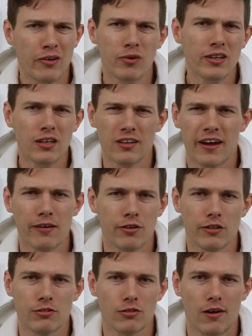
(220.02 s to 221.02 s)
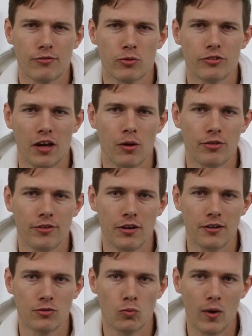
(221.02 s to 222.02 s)
and really a lot of other softwares out there
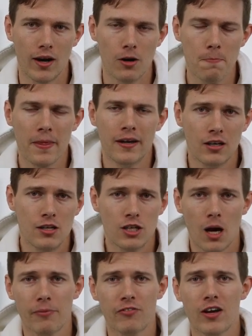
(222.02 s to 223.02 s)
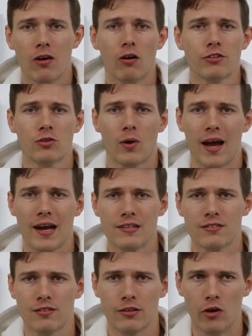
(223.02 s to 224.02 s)
as well. Shopify also
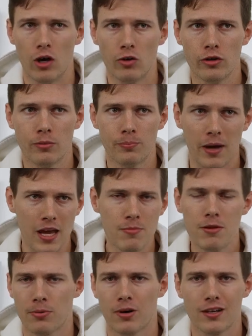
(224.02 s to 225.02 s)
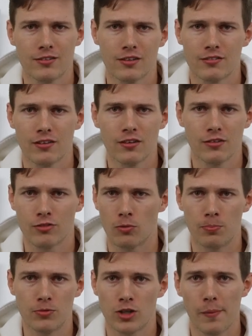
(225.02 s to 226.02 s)
has their own payment processor, so
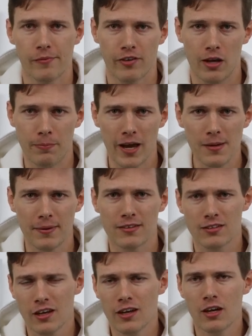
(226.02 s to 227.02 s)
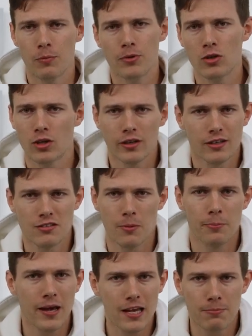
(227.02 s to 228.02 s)
Shopify Payments, but you could
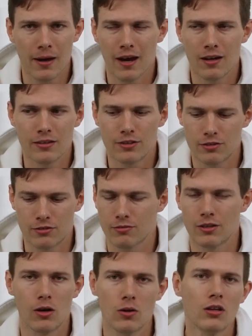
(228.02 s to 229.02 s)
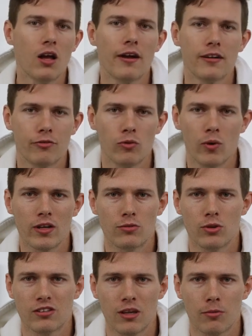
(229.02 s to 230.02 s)
accept PayPal and just, a lot of different ways
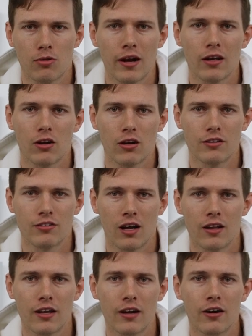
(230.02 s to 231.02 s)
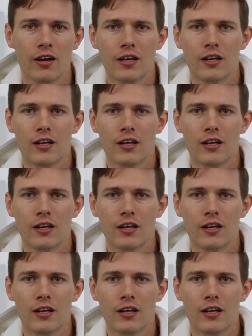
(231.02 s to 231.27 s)
to accept credit cards on there.